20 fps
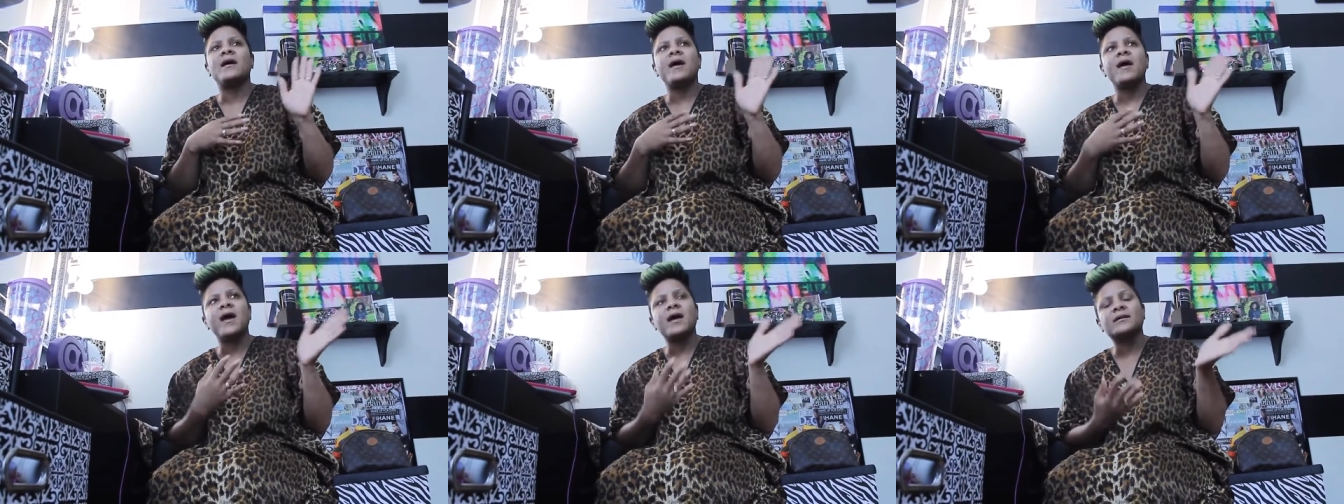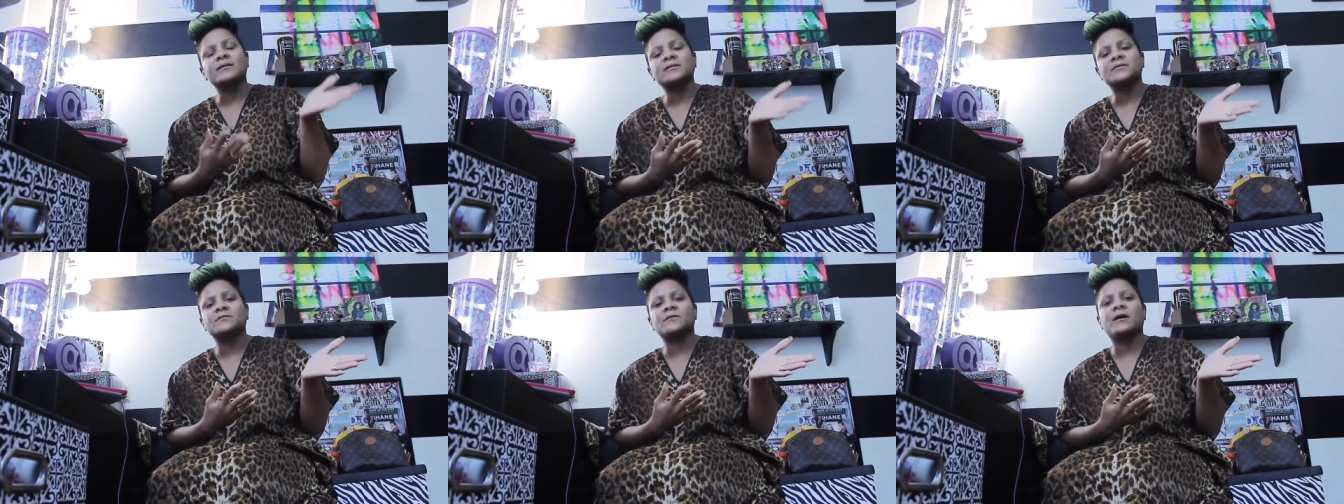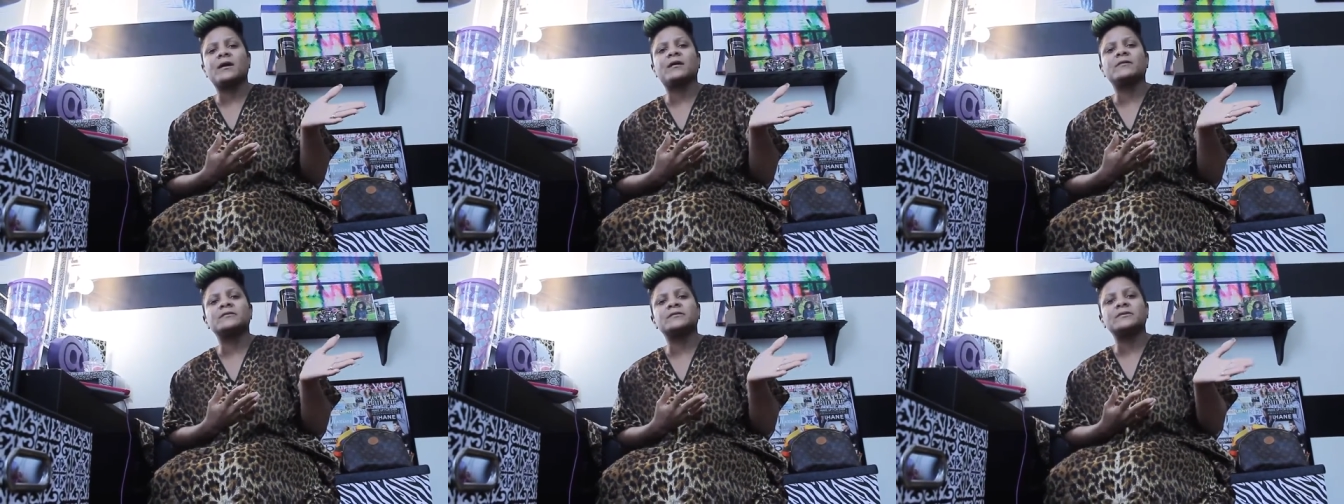act
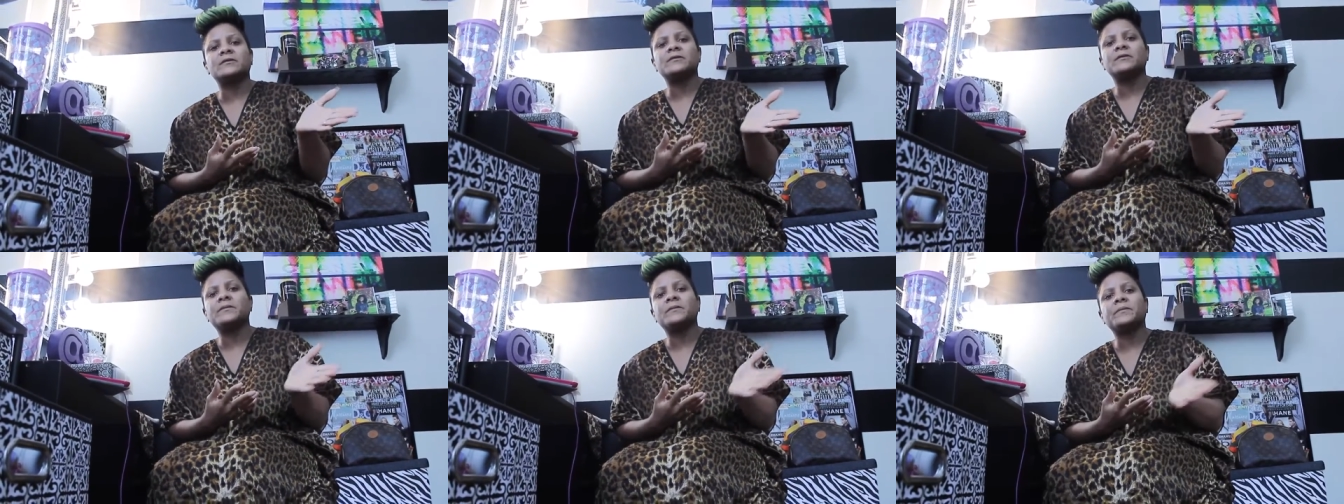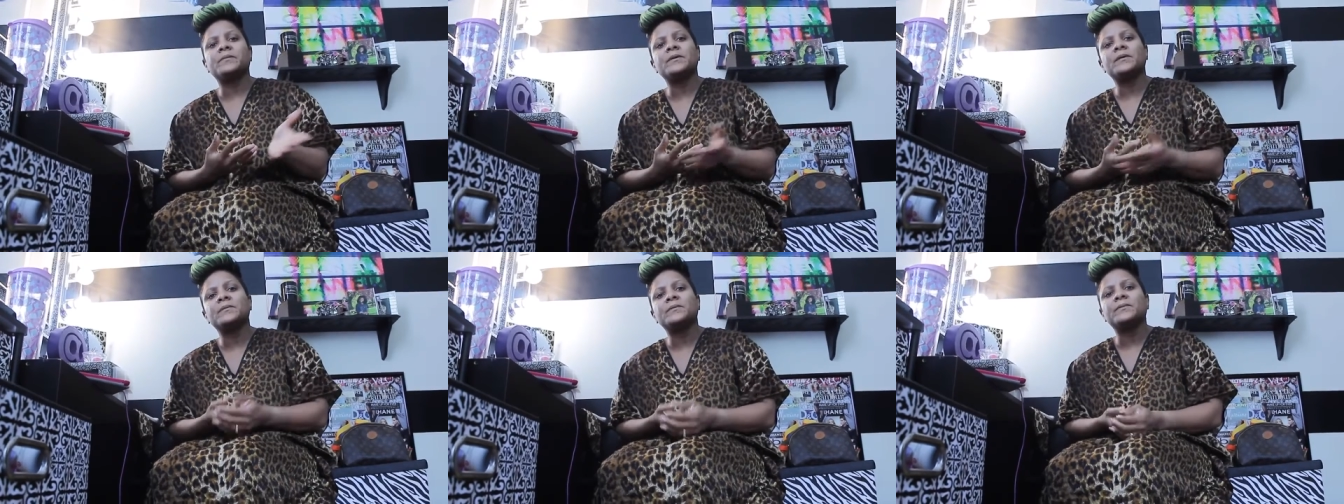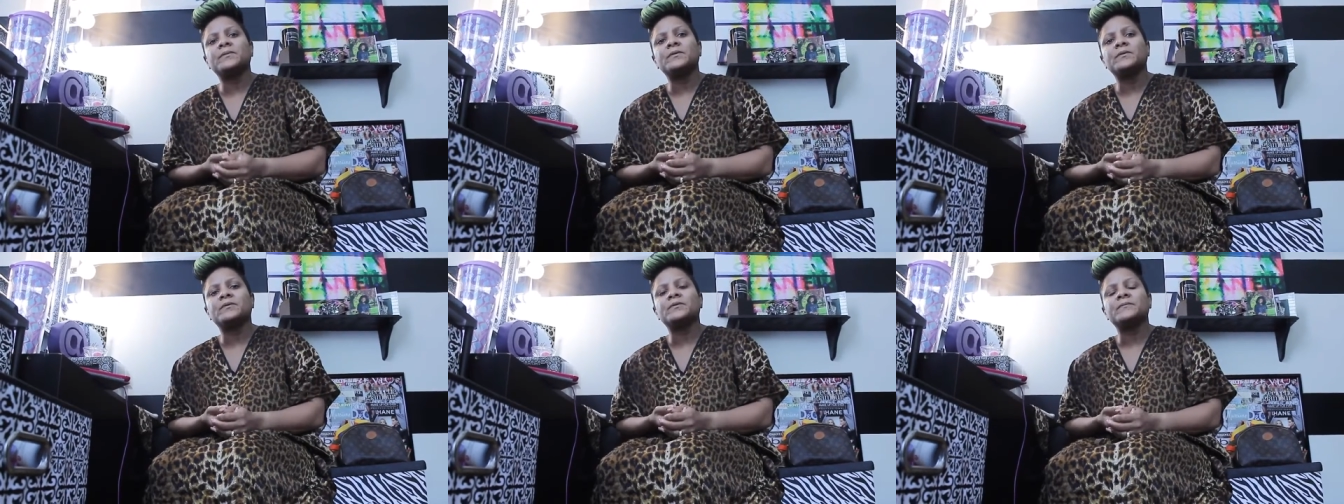around certain
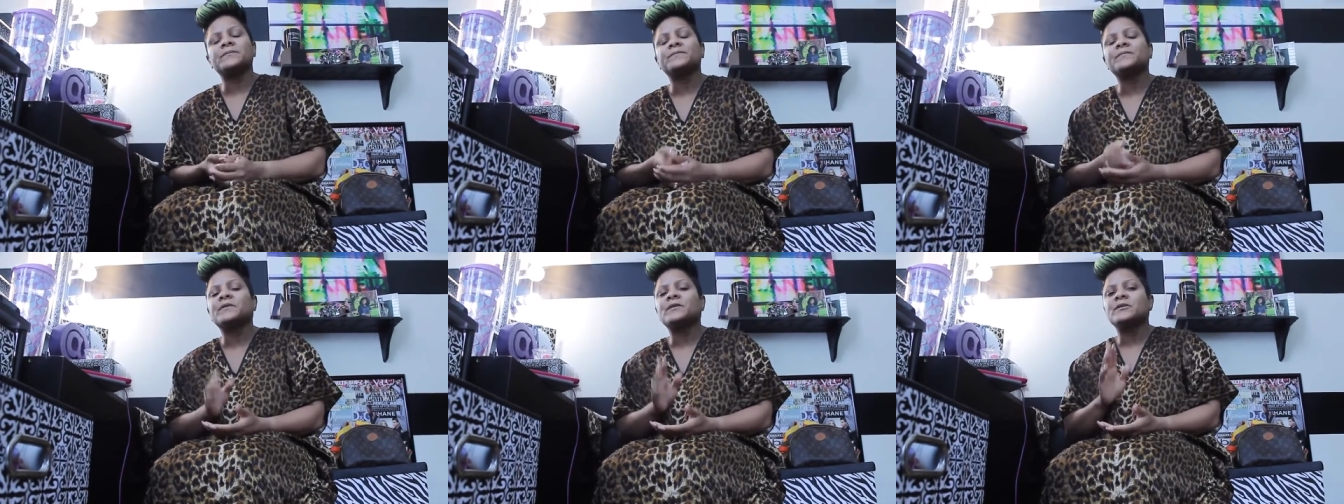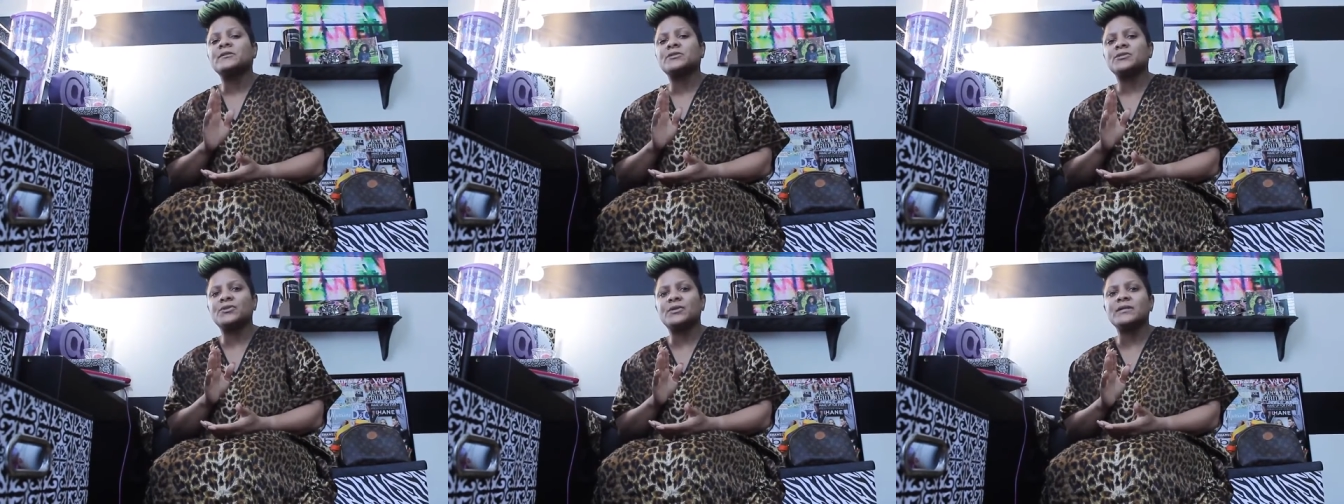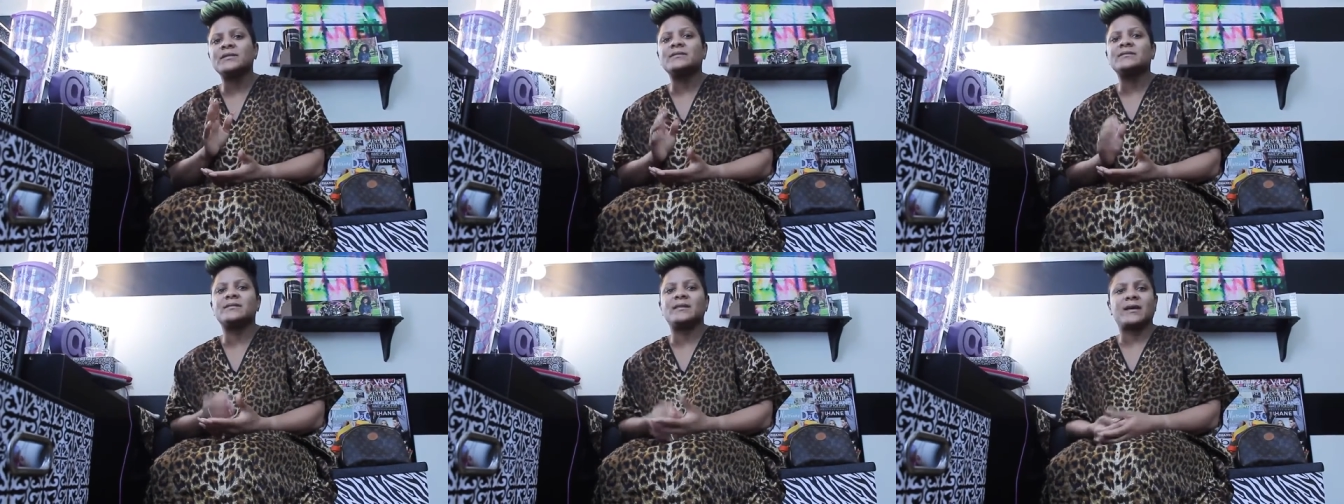people.
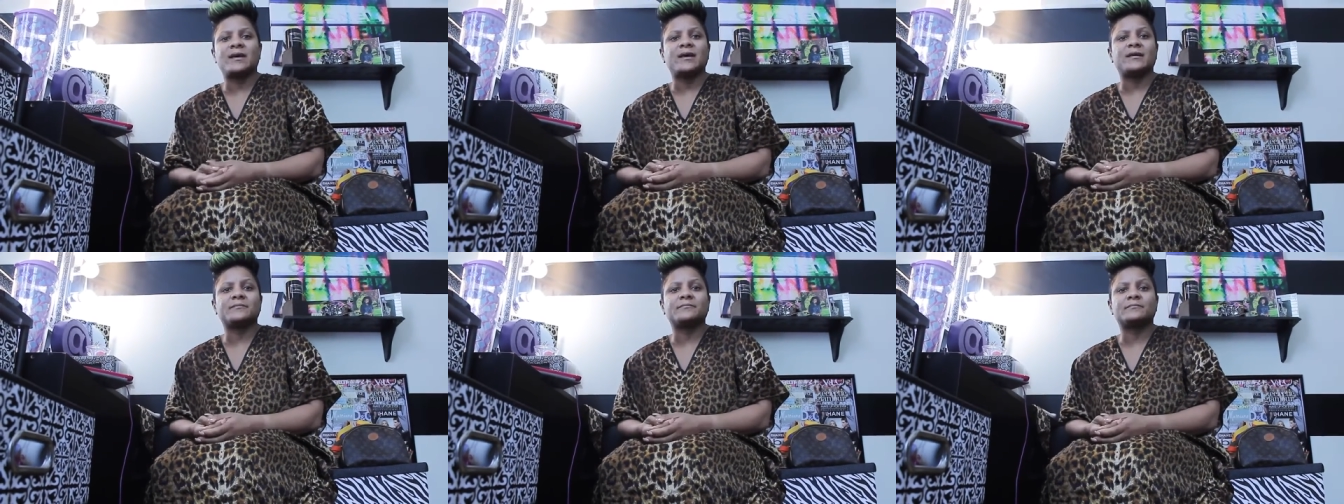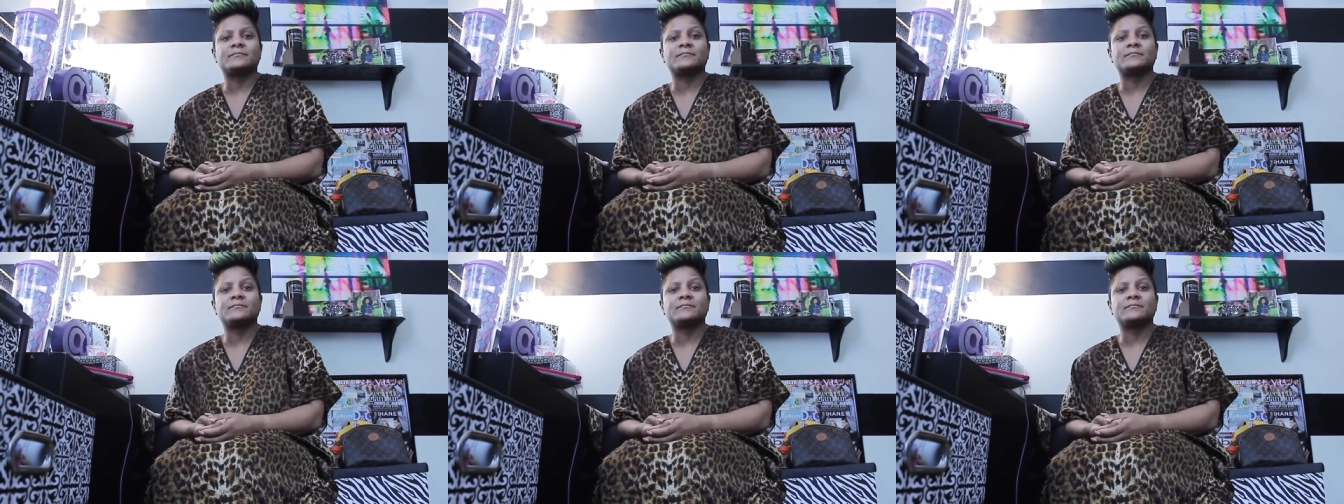Trust that.